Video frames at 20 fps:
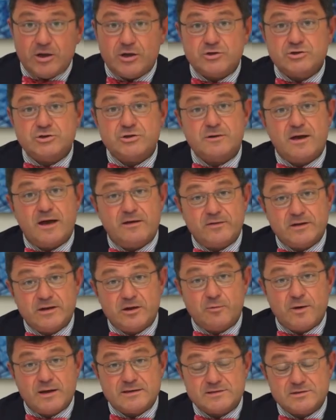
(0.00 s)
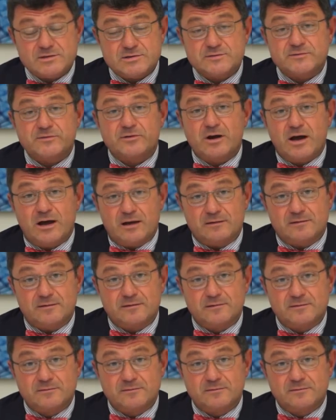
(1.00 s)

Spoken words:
do you have any questions for us?